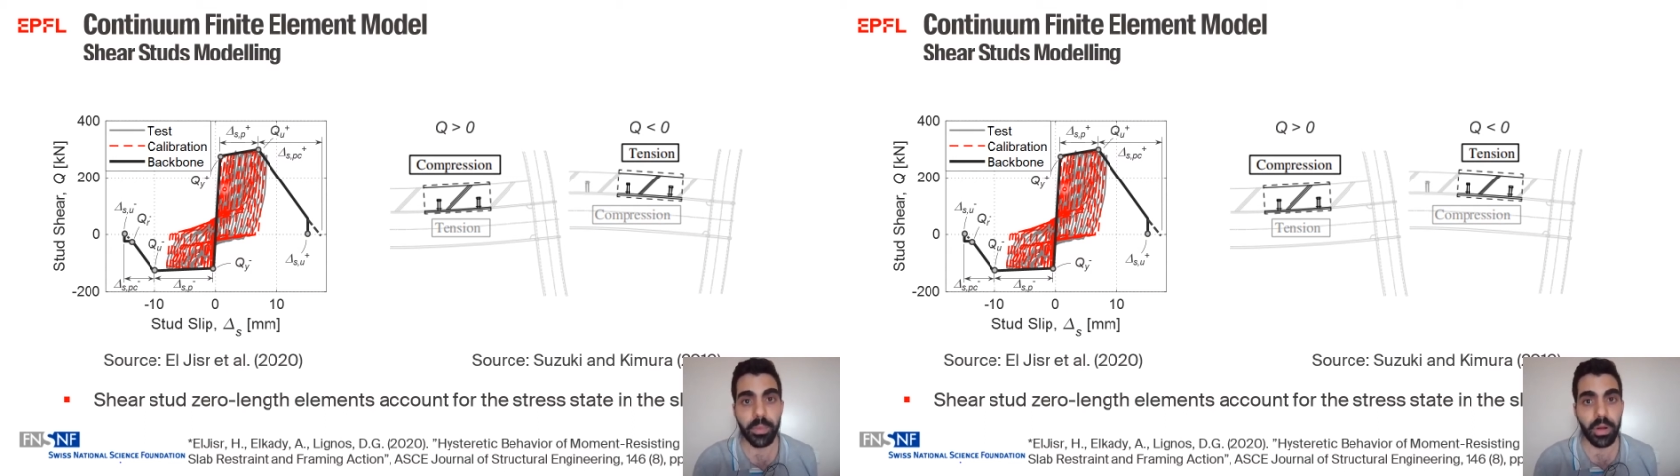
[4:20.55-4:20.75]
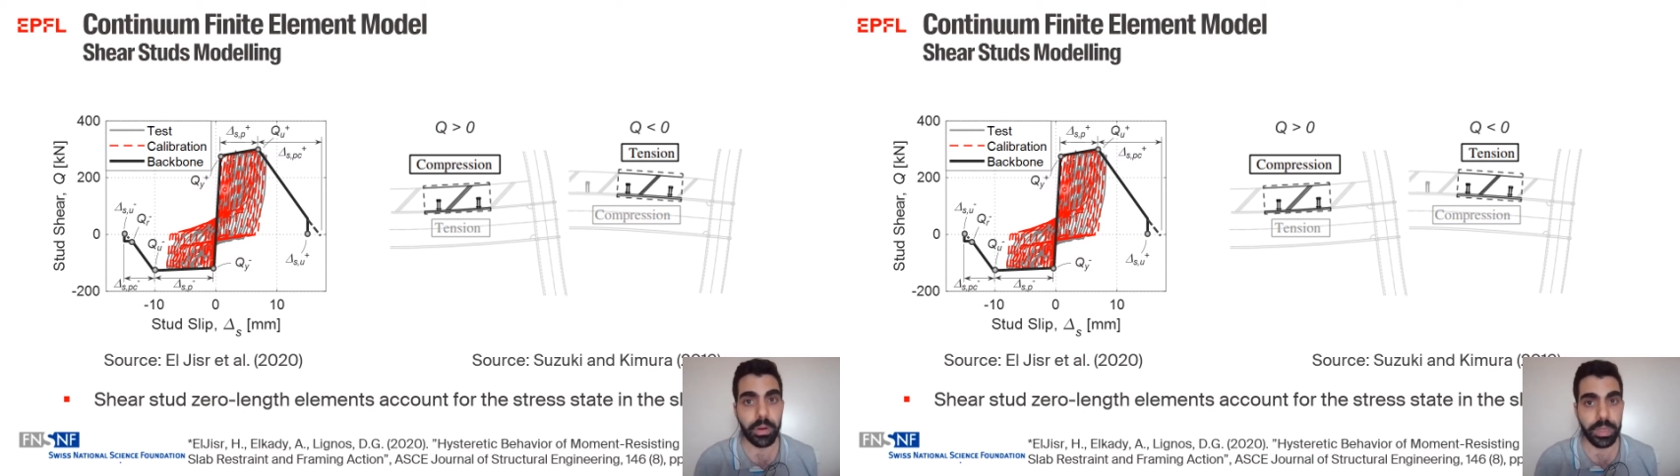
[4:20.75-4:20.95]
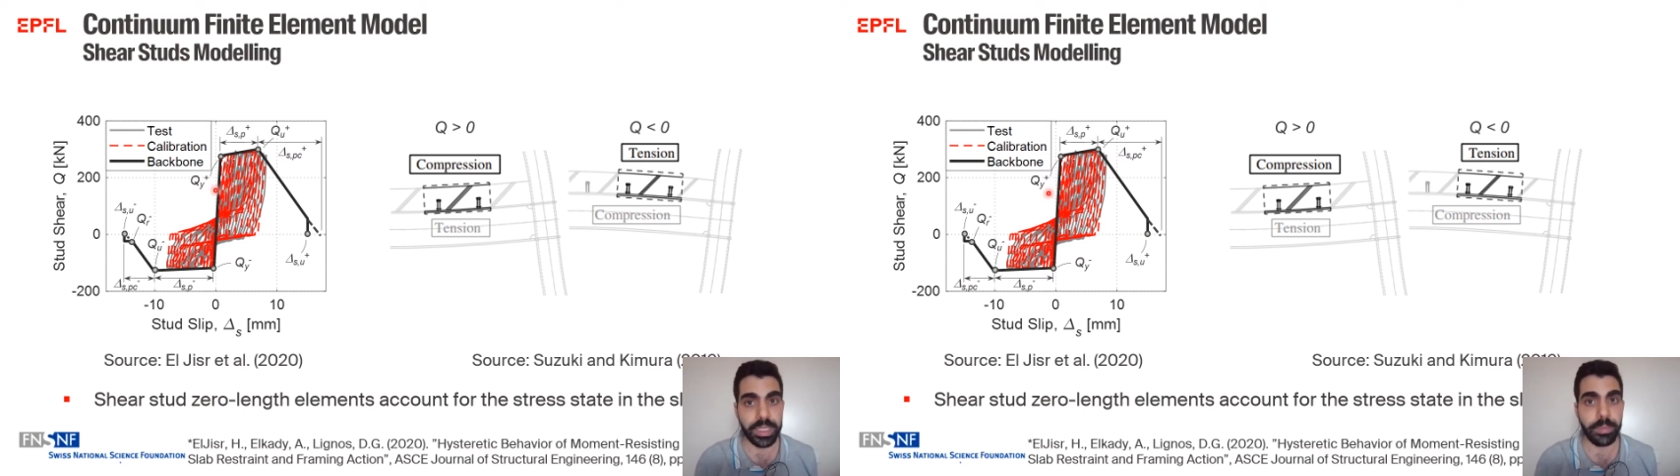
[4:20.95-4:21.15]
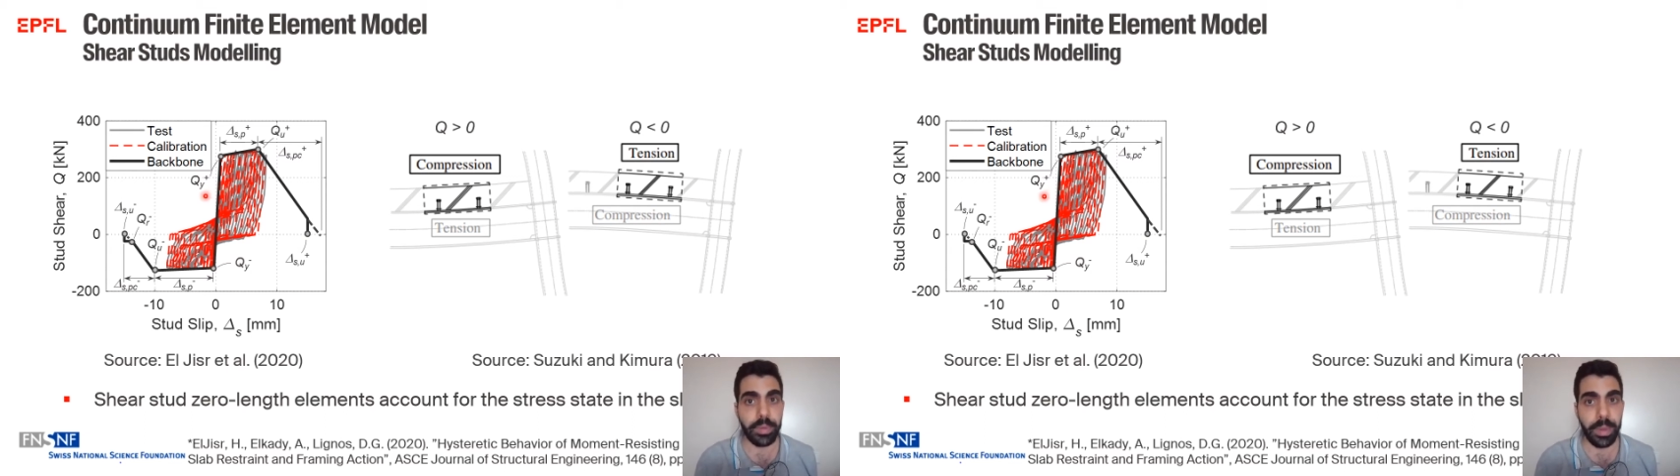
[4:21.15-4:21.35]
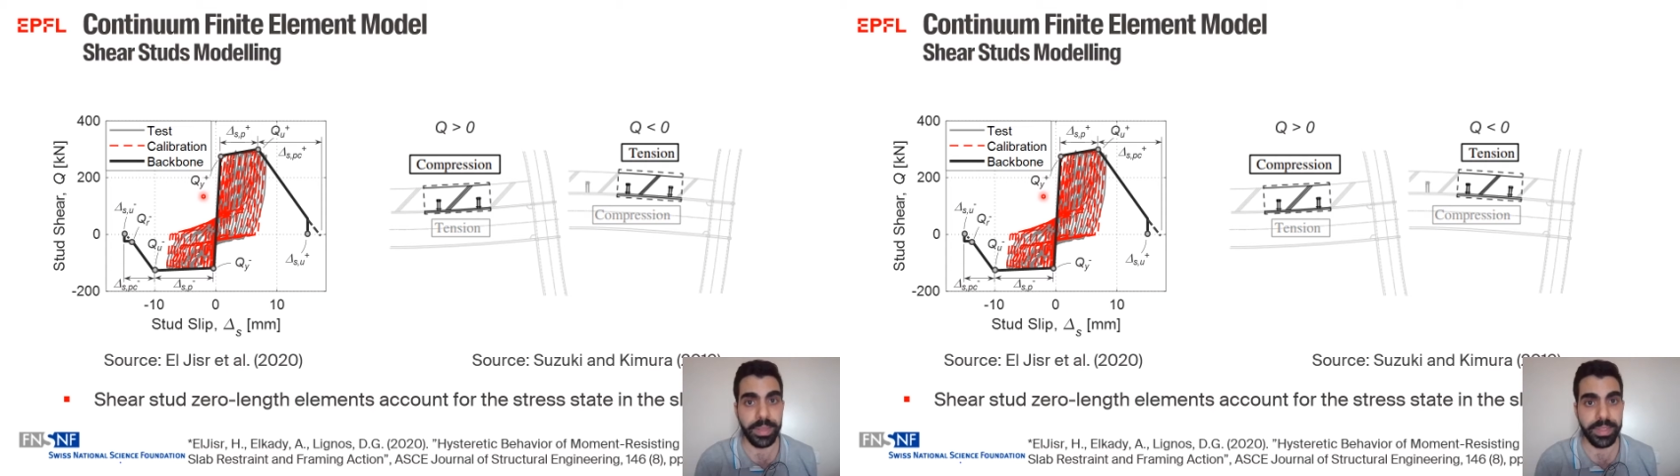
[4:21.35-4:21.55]
model is
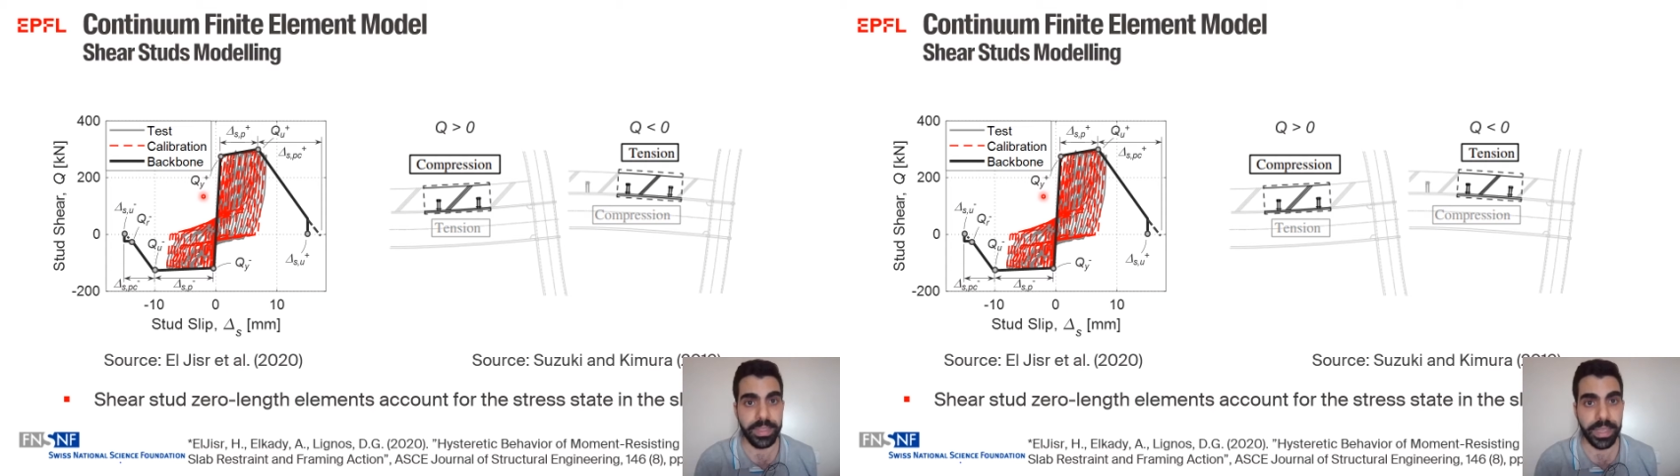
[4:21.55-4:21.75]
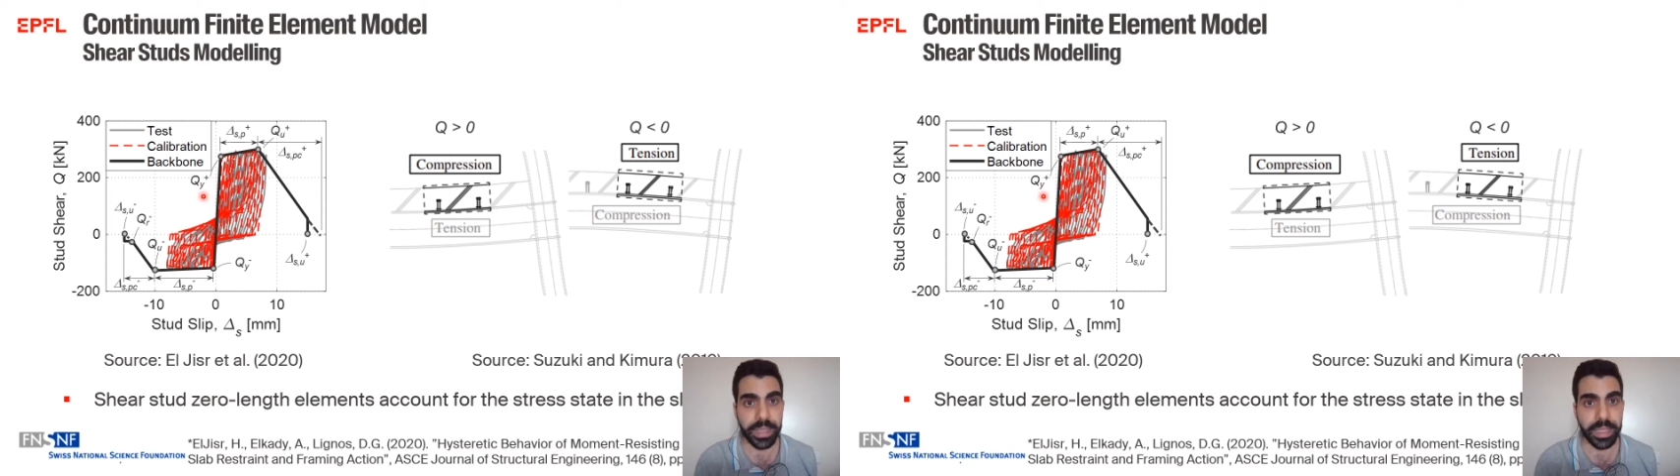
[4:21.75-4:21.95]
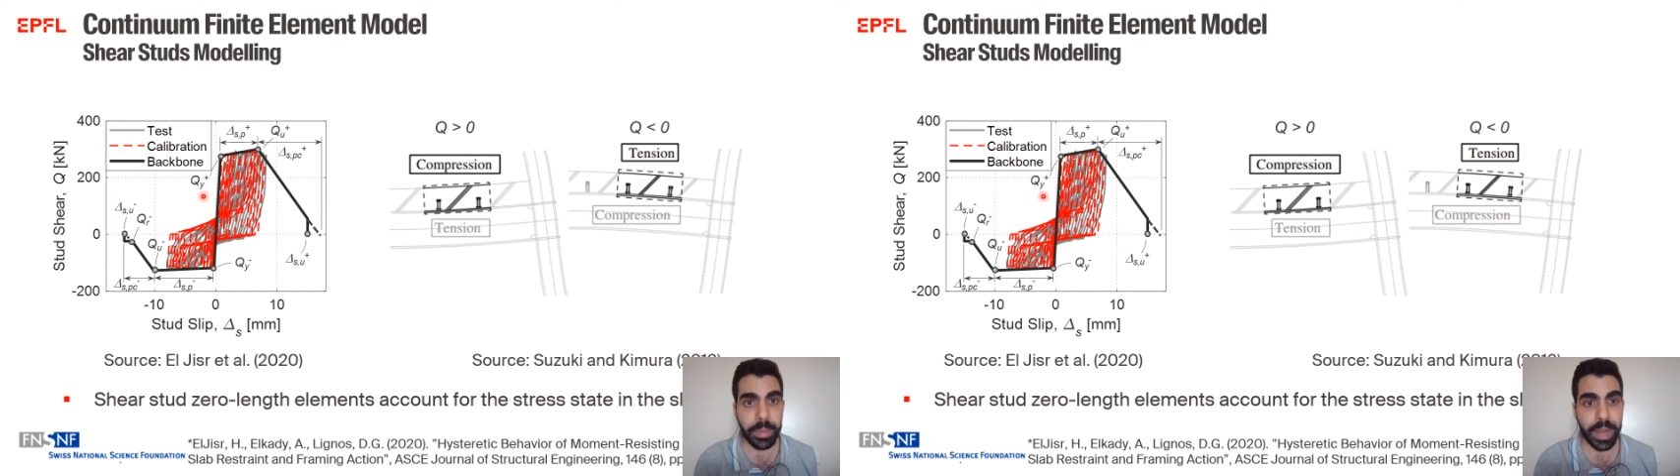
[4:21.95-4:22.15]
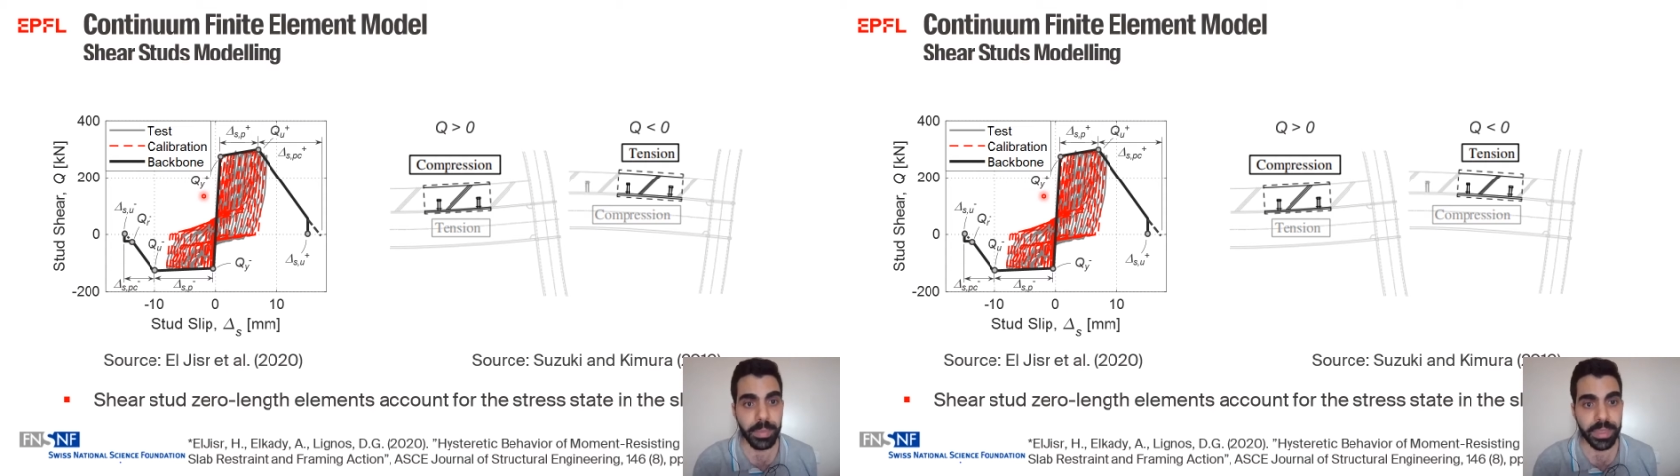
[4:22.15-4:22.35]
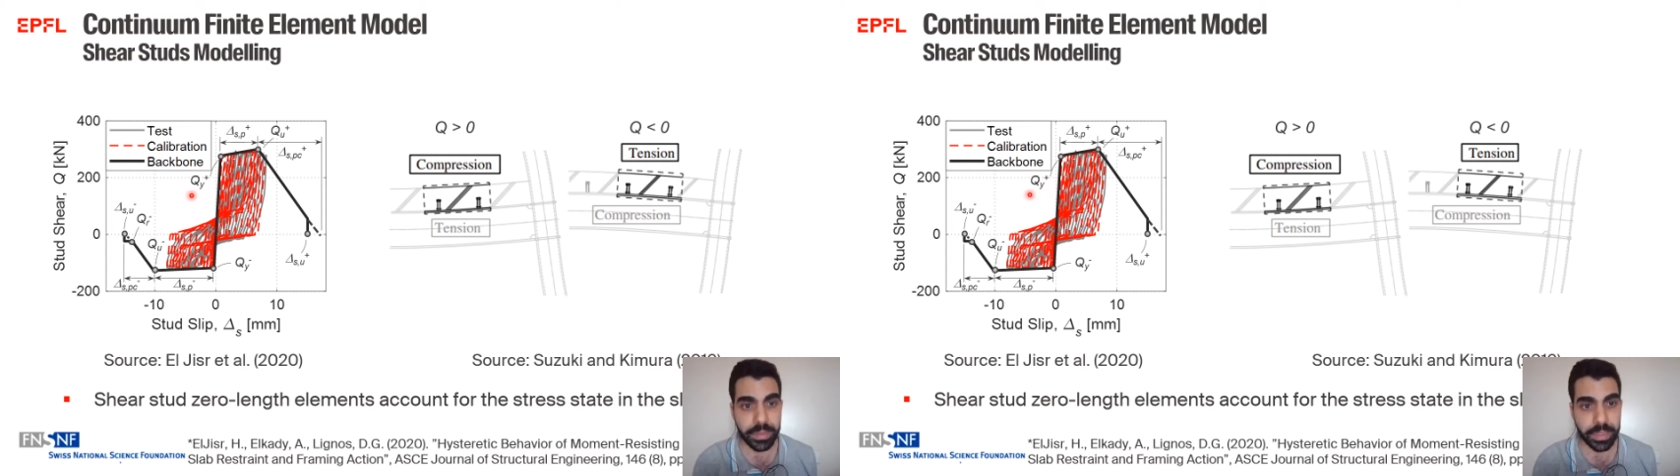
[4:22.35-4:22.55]
implemented, and the
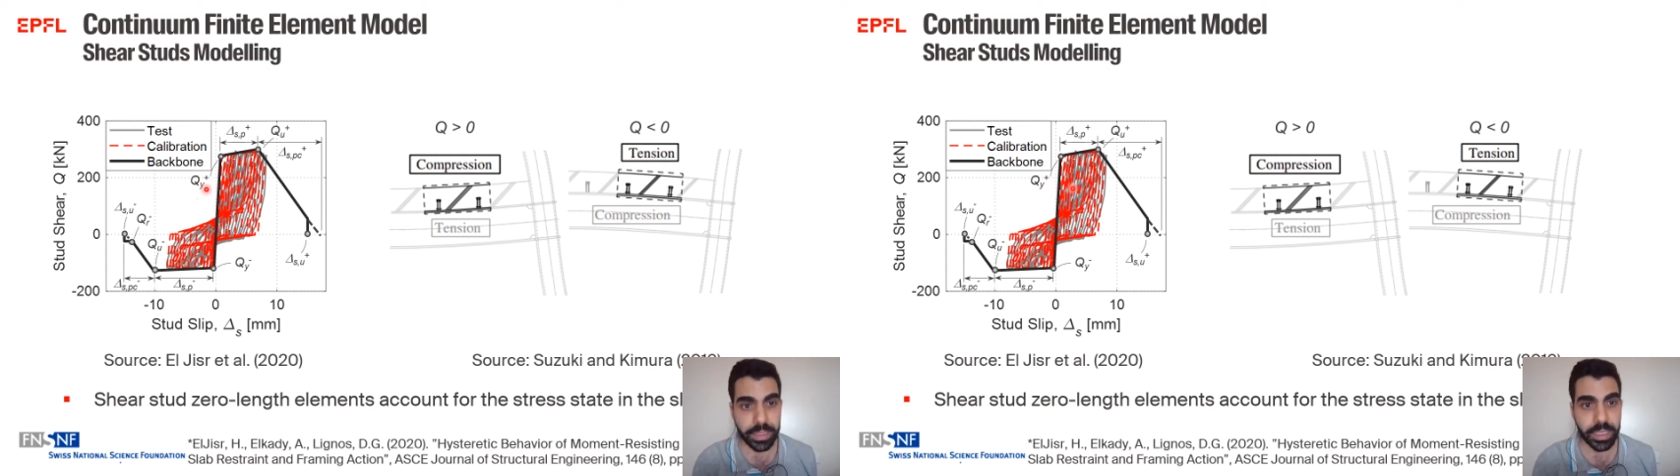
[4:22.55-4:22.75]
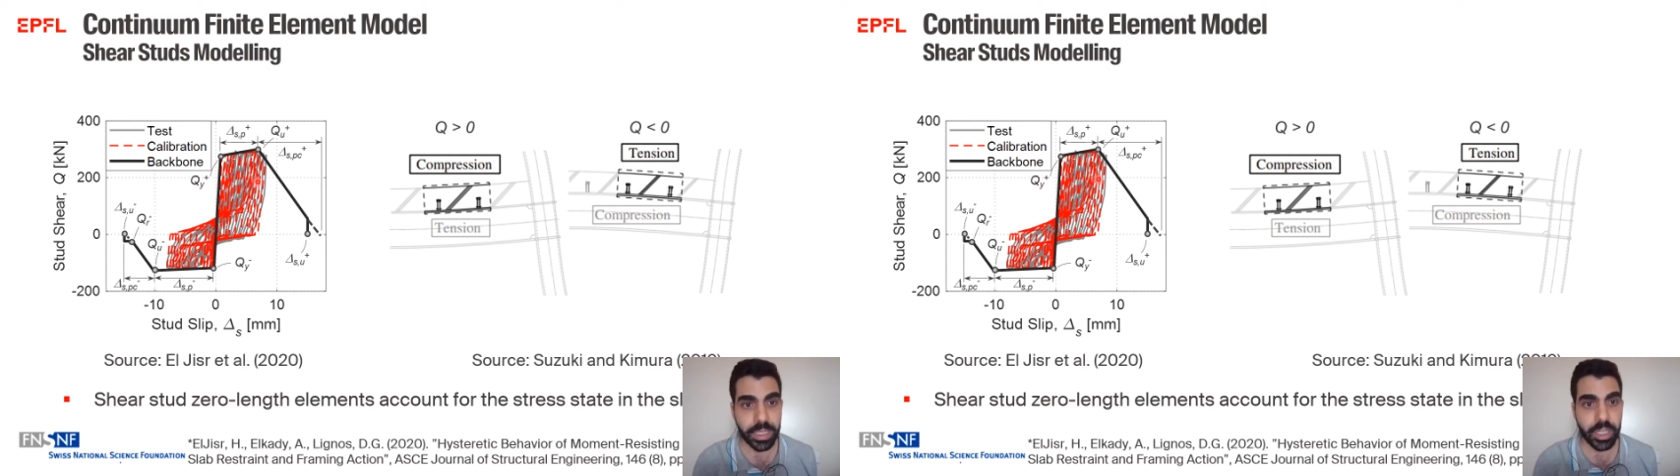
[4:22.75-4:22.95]
parameters